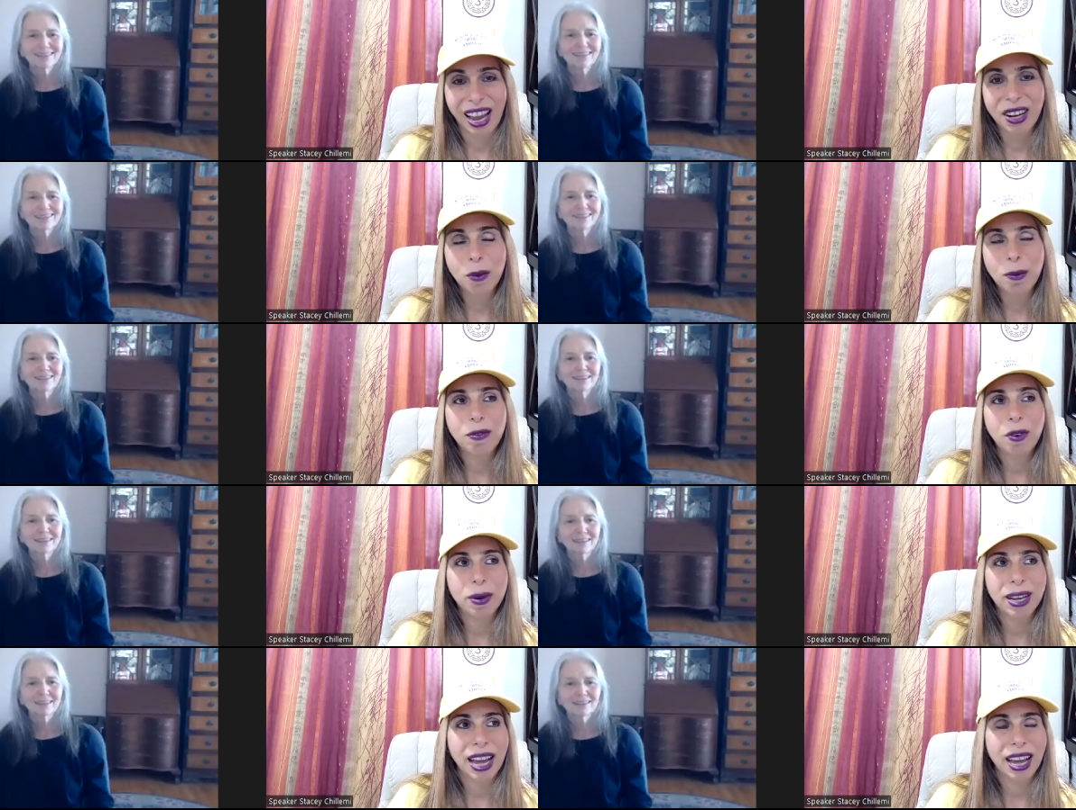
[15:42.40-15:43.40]
Speaker 1: I know before
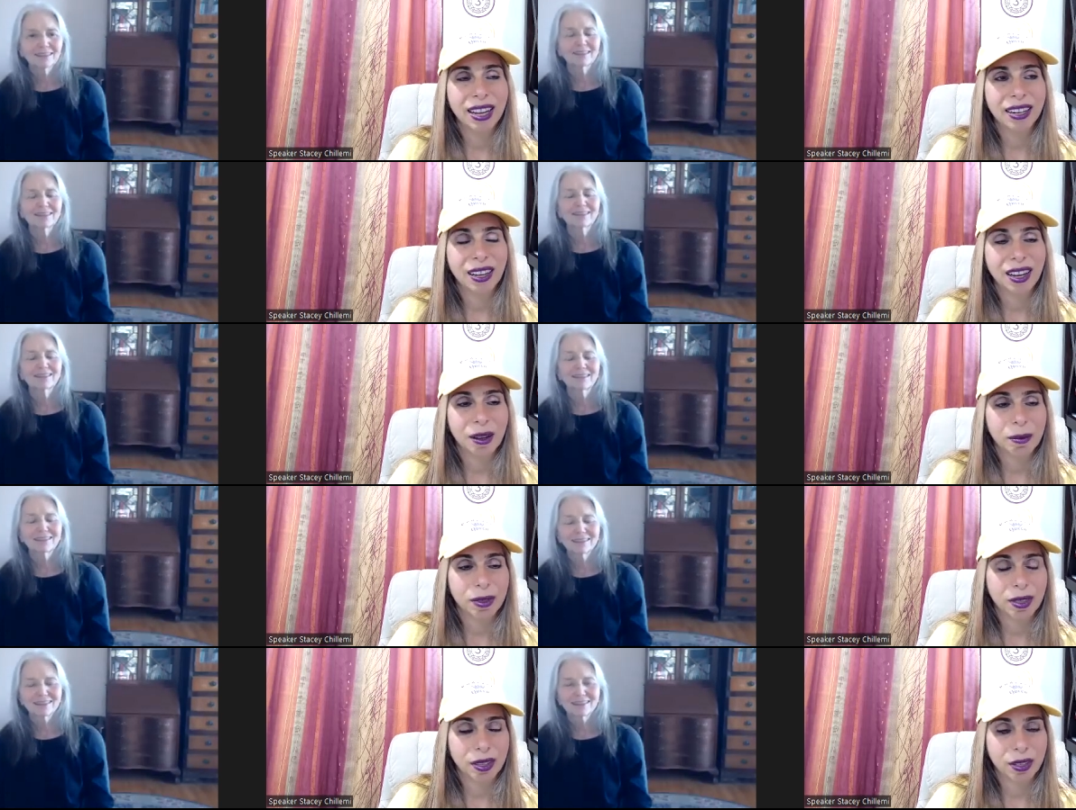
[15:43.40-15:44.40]
we had
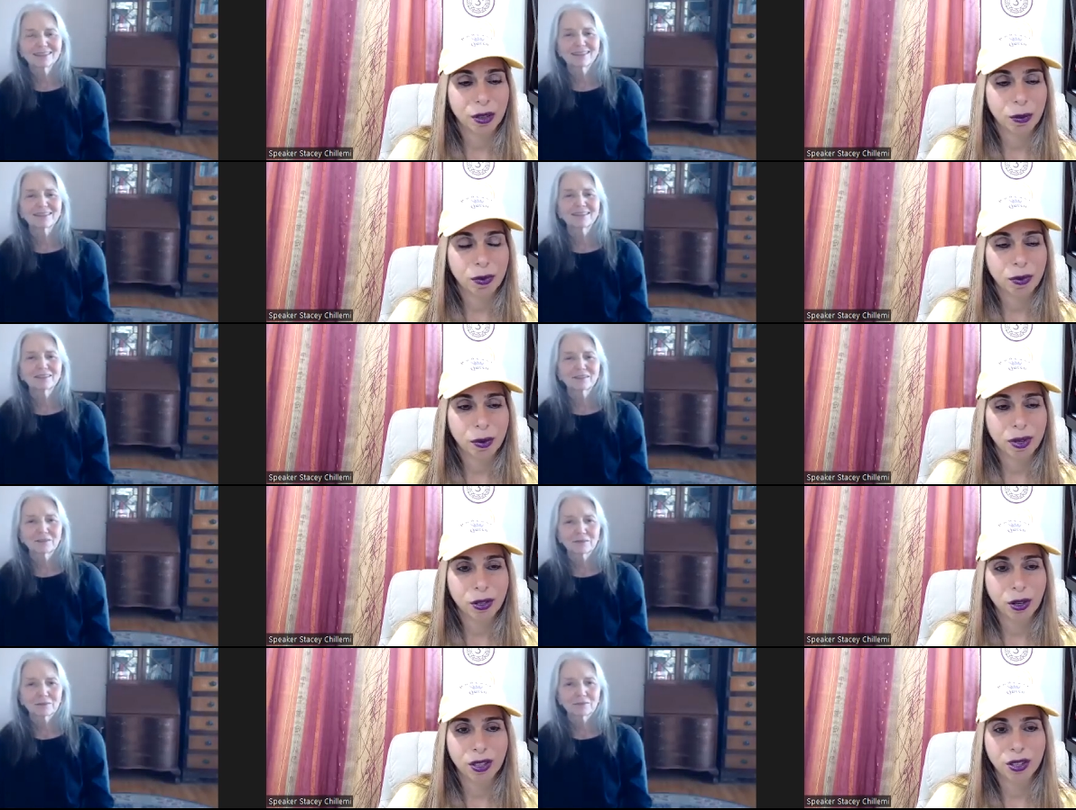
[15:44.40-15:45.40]
um, the before we
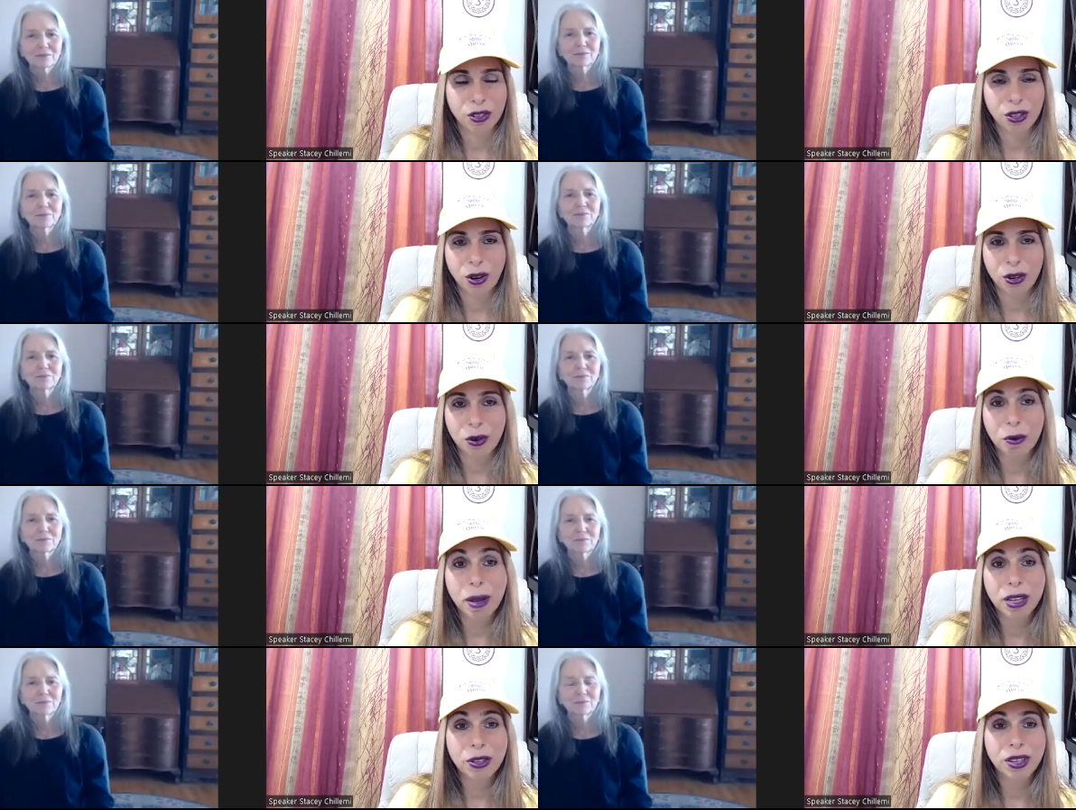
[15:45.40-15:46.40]
started the show, you were
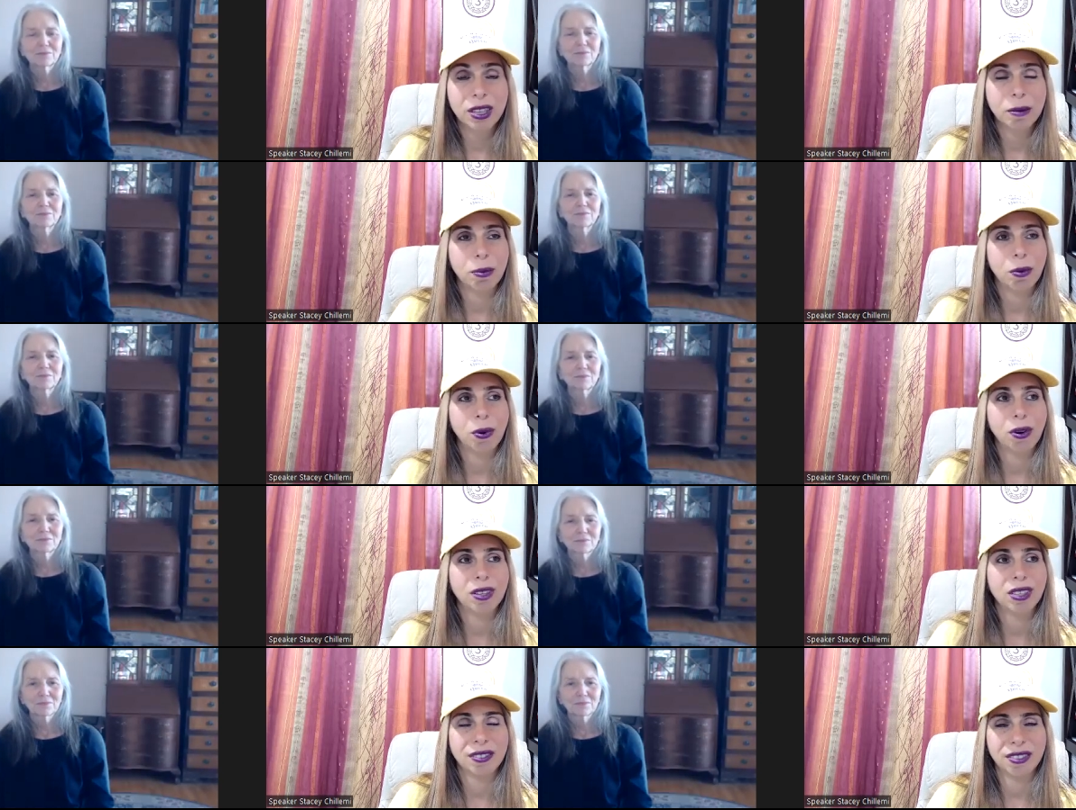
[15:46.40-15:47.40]
mentioning the
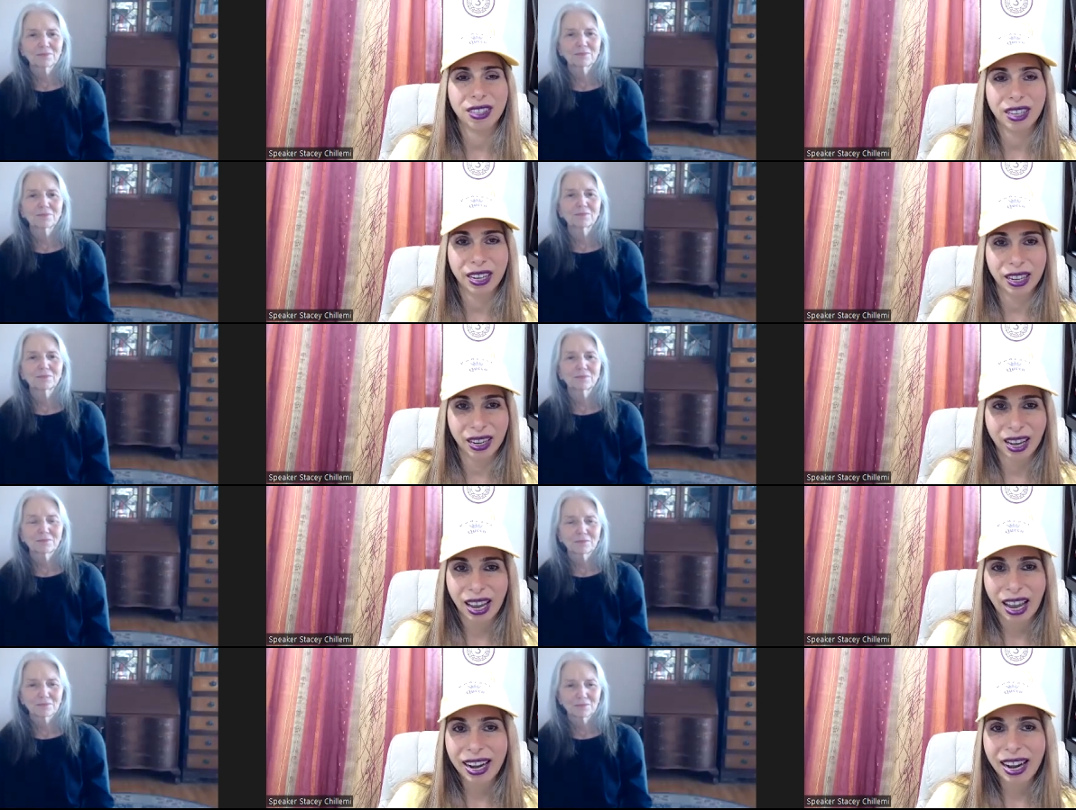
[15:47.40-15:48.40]
importance of singing
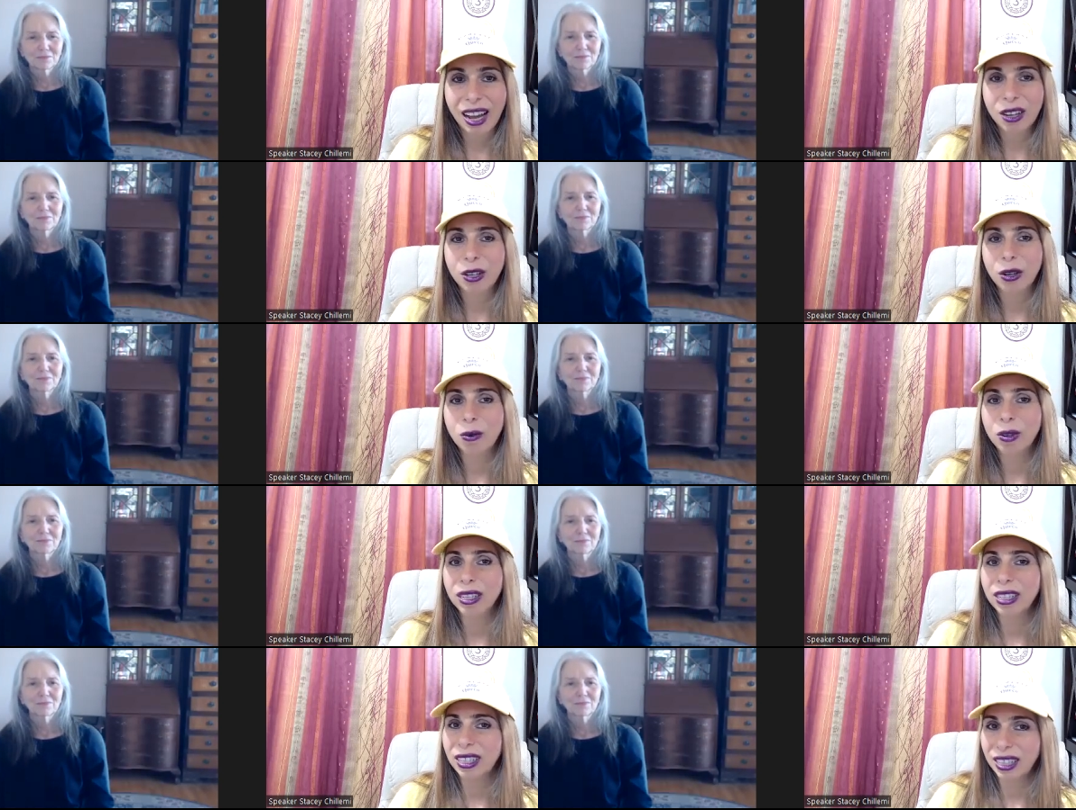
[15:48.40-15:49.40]
and how you don't
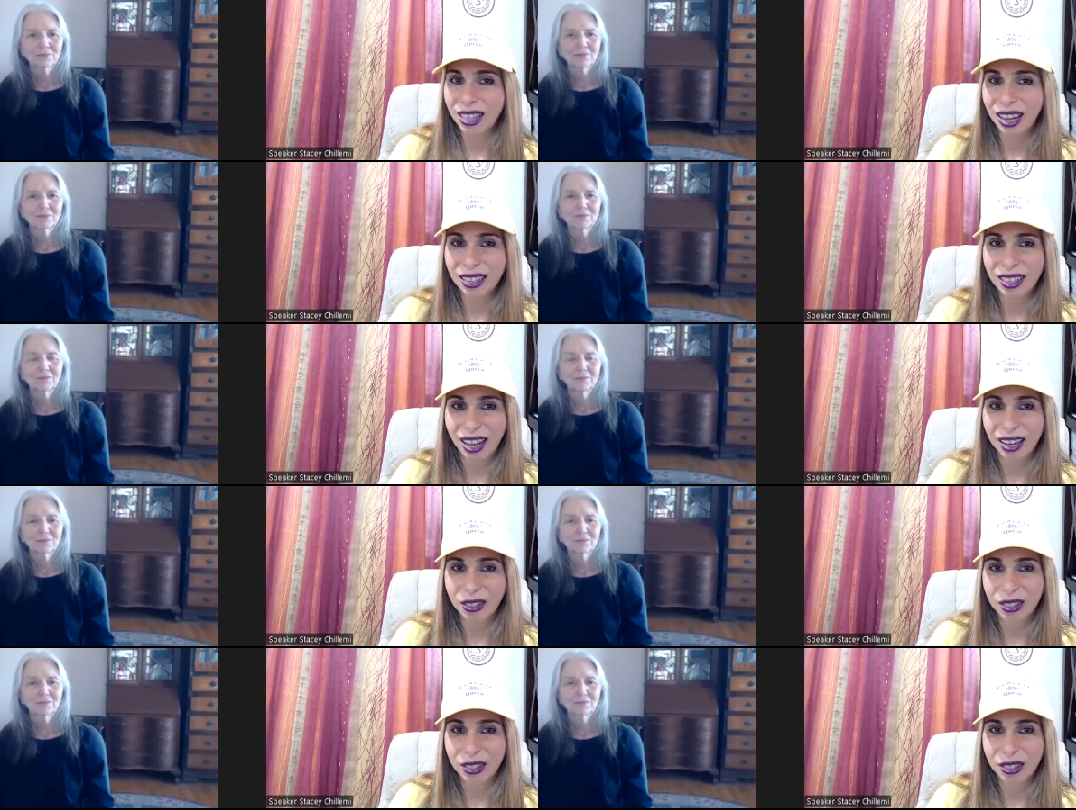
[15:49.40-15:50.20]
really see that a lot.